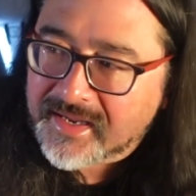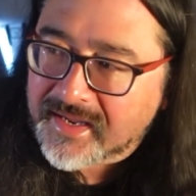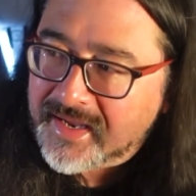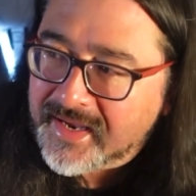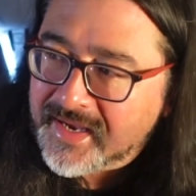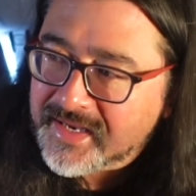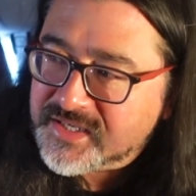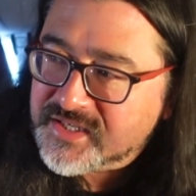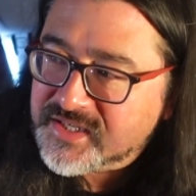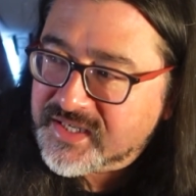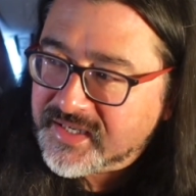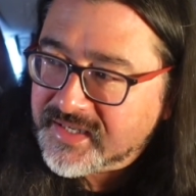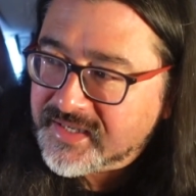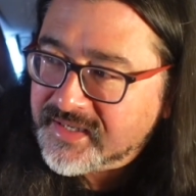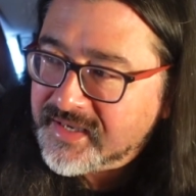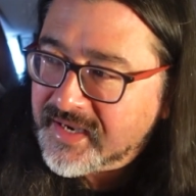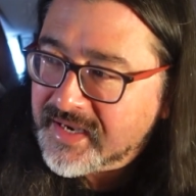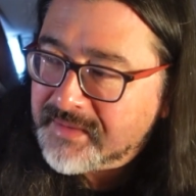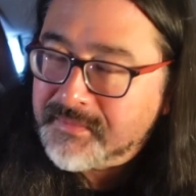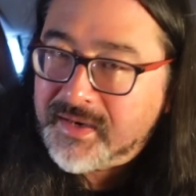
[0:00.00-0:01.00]

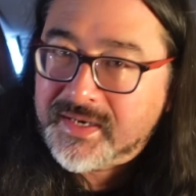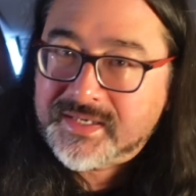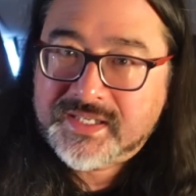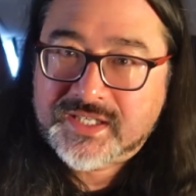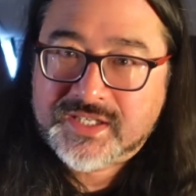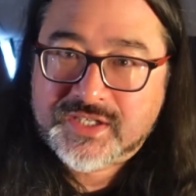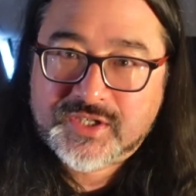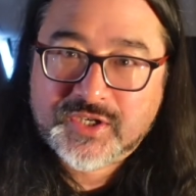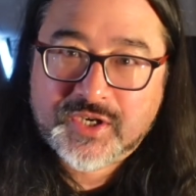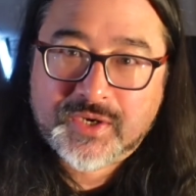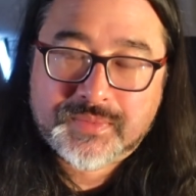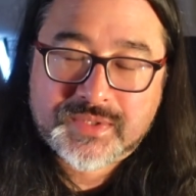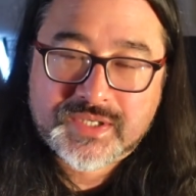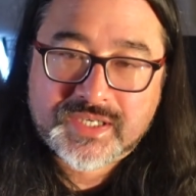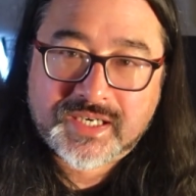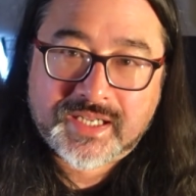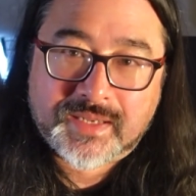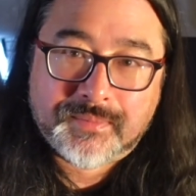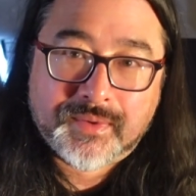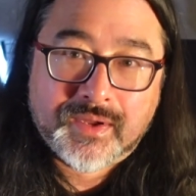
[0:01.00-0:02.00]
actually and my disturbed
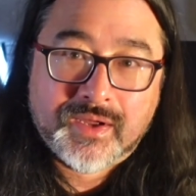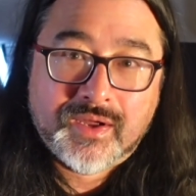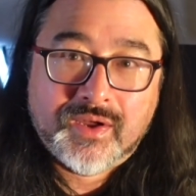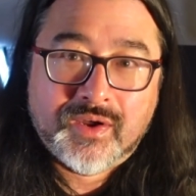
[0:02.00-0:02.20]
sleep